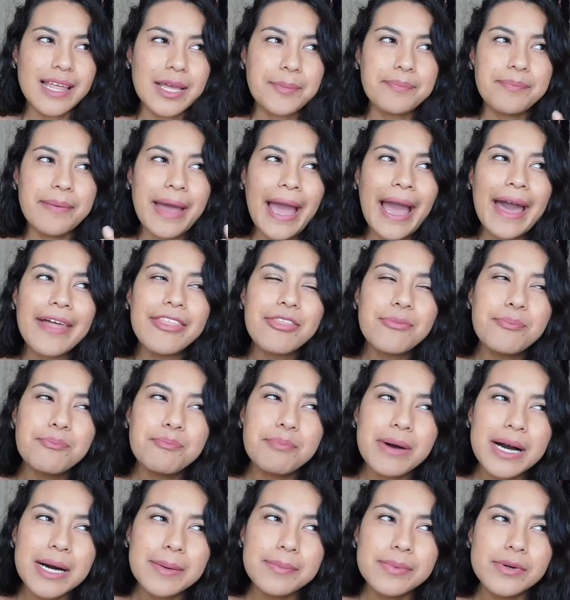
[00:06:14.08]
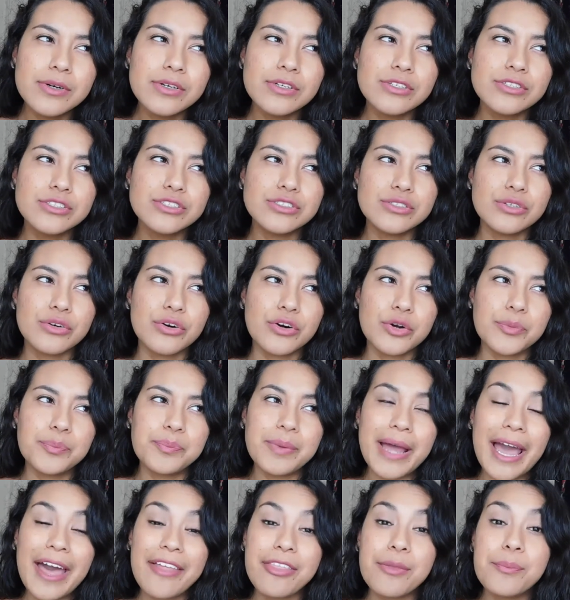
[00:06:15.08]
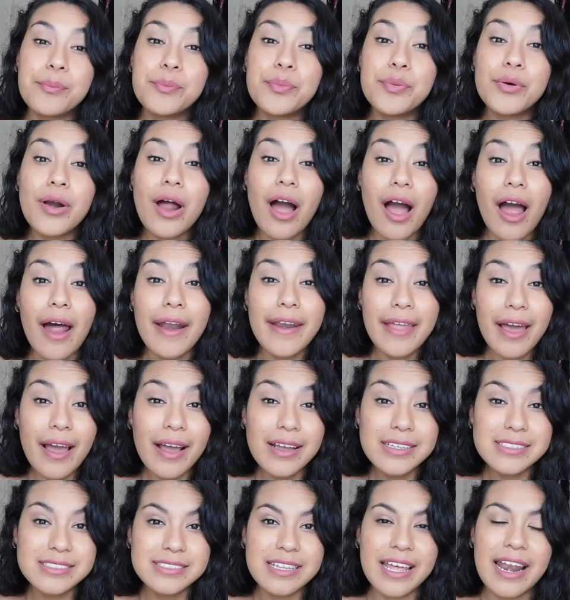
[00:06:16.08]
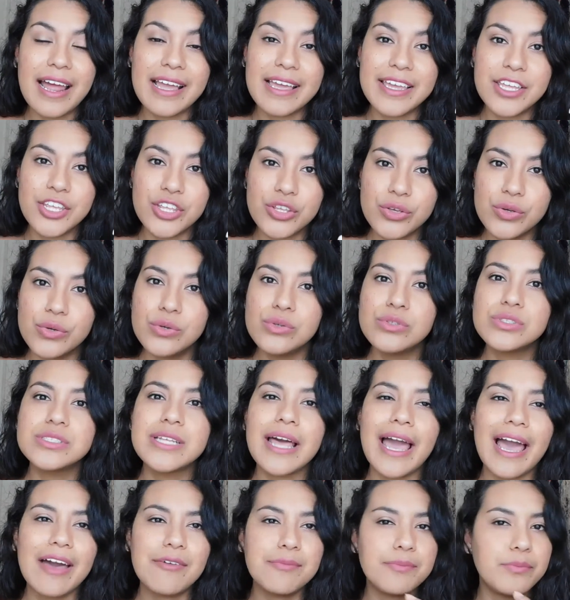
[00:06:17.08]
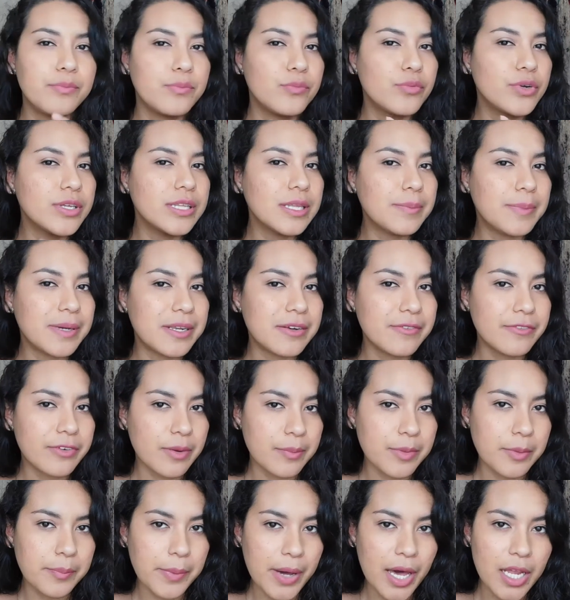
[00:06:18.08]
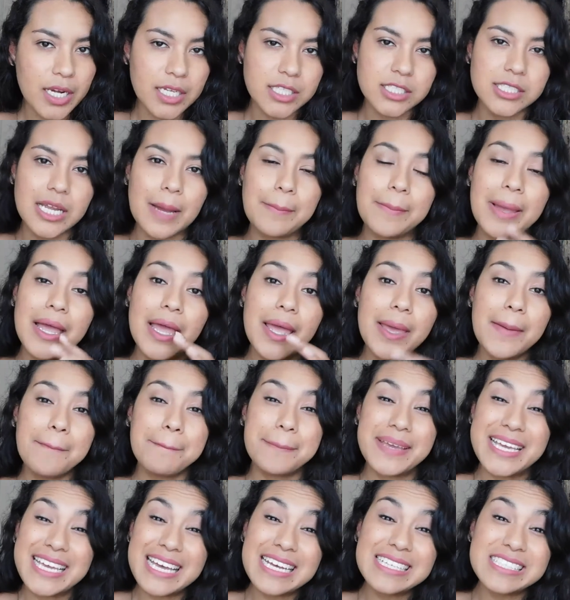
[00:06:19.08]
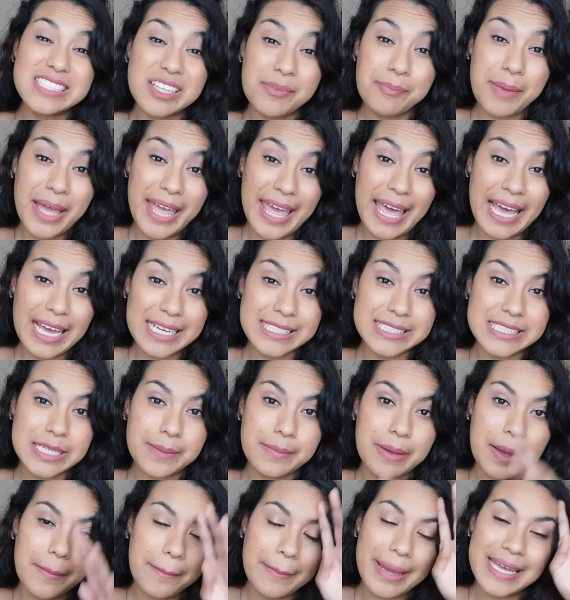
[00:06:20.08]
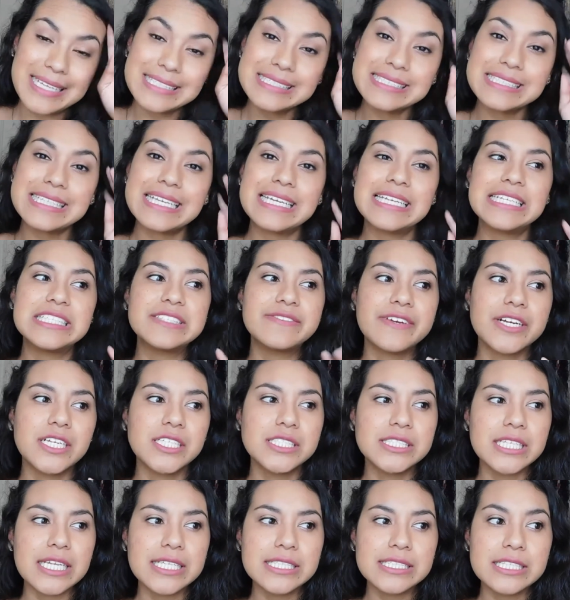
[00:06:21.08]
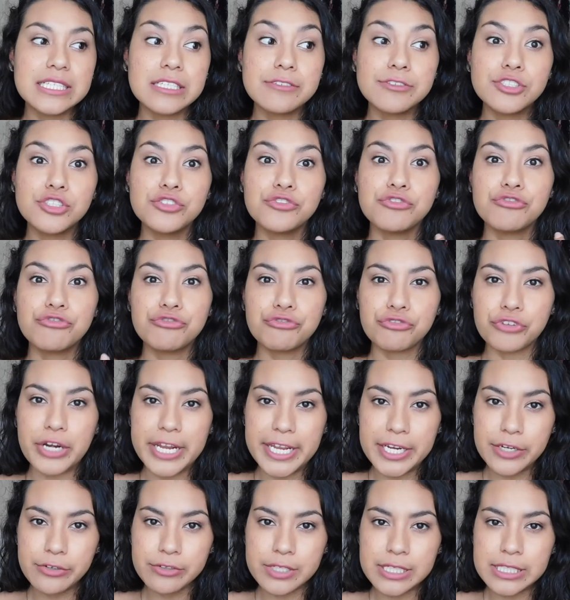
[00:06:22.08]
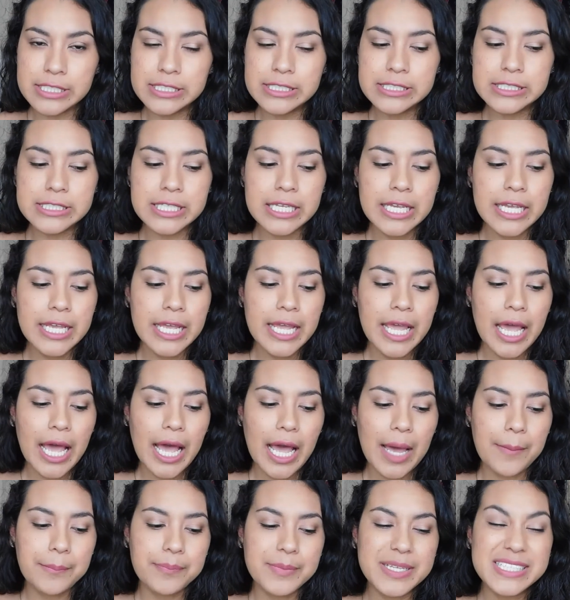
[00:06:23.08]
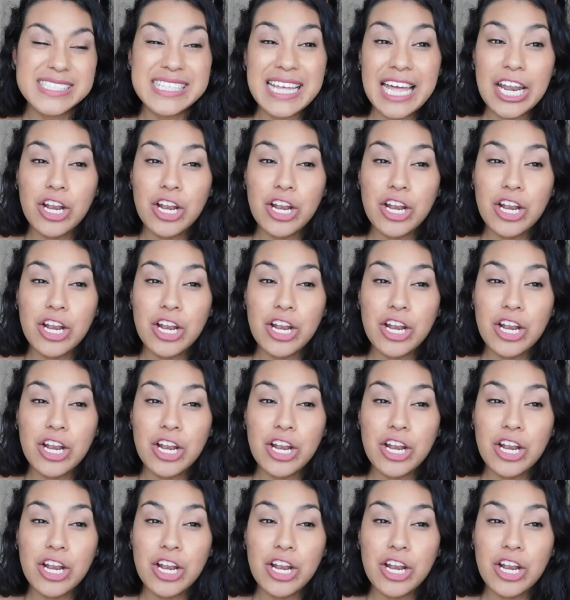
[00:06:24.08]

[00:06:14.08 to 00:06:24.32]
bath bubbles or bath products that I can use have really been from the Body Shop because of my eczema. My skin is very sensitive to fragrance because